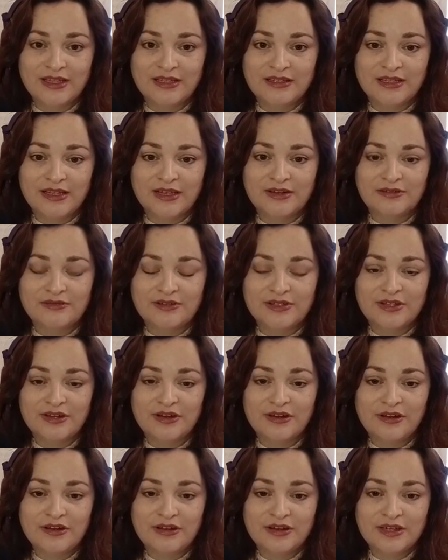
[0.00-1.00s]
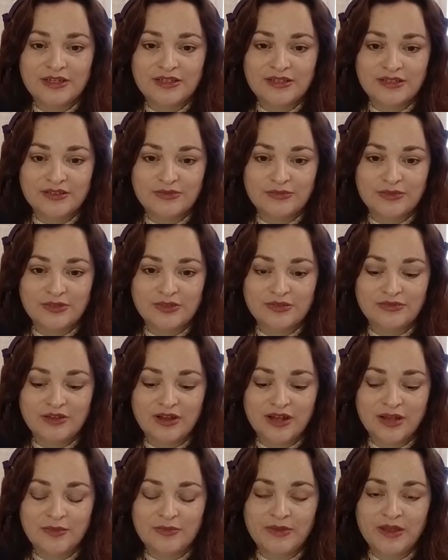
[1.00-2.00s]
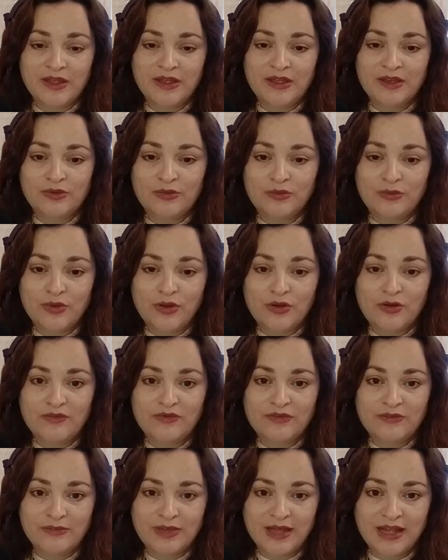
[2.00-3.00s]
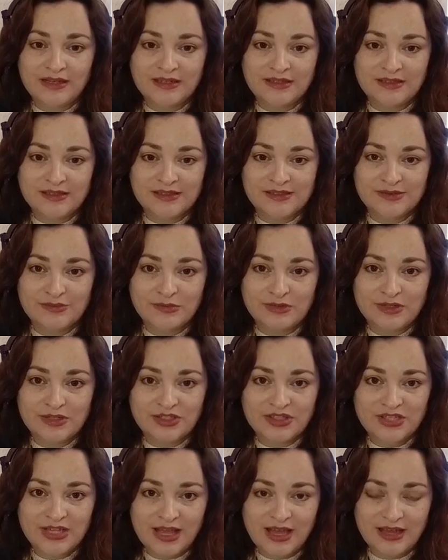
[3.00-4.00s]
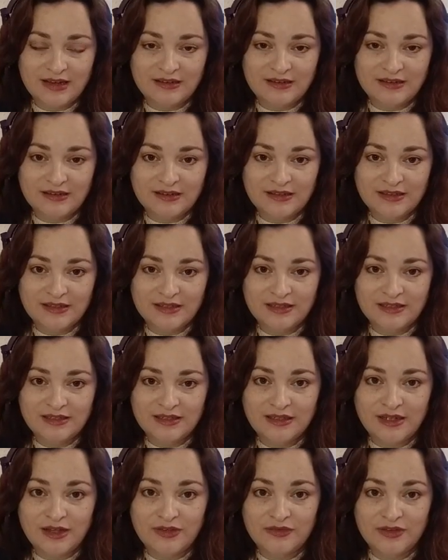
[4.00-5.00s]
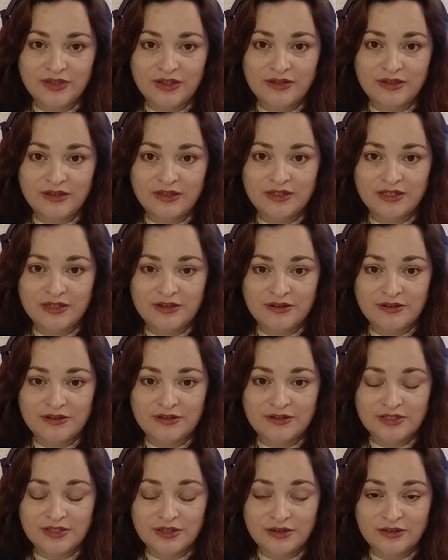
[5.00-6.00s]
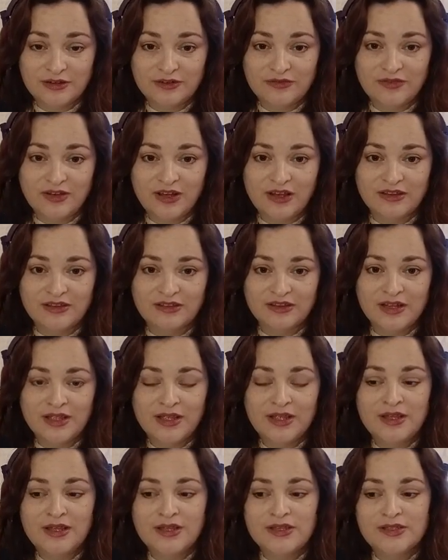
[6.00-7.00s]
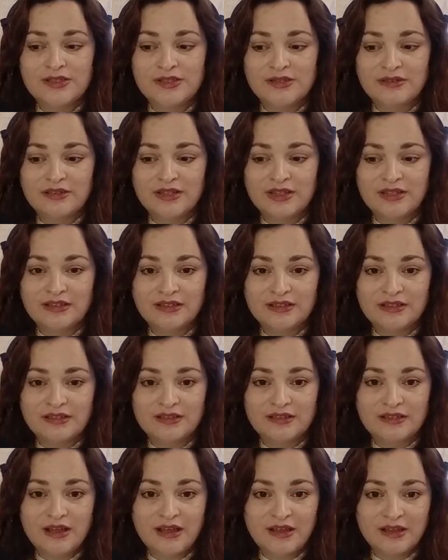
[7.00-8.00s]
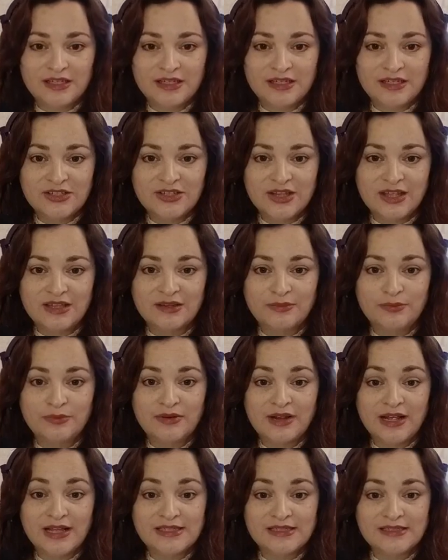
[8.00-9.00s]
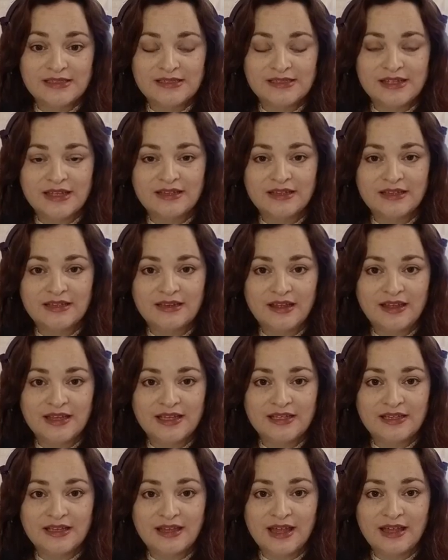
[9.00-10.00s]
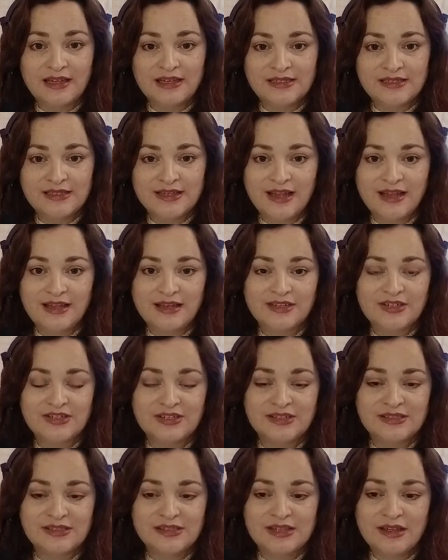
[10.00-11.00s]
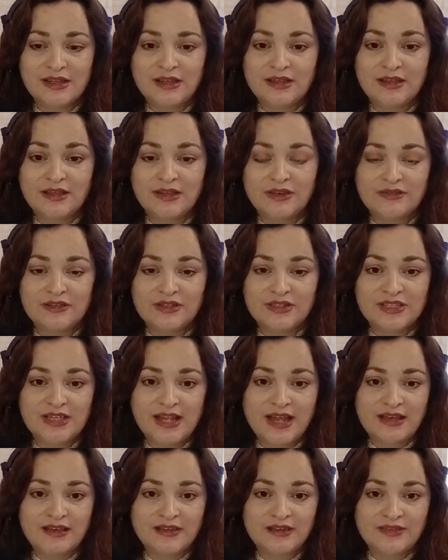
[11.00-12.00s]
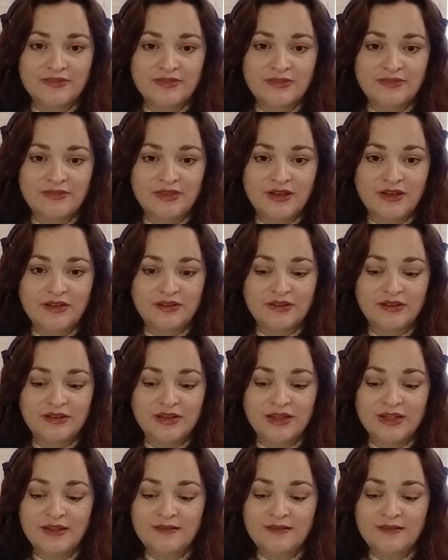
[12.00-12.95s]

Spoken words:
They are returning to the one tribe, woven back to this one channel of the eternal Father, so that the knowledge and the presence and the light and intelligence of the channel of the Father